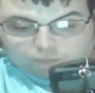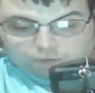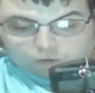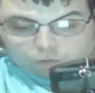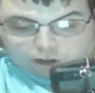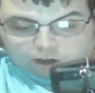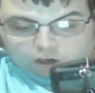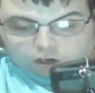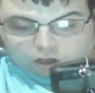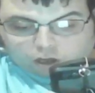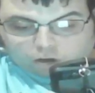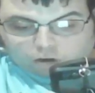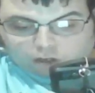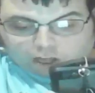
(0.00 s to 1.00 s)
the rich
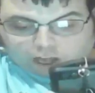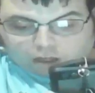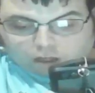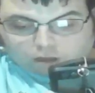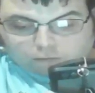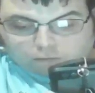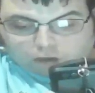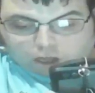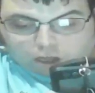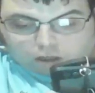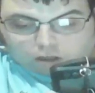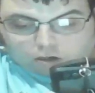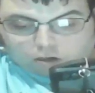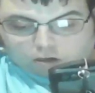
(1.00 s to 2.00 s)
girl's handsome
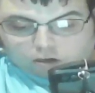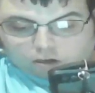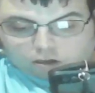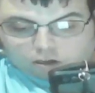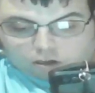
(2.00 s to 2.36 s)
cousin,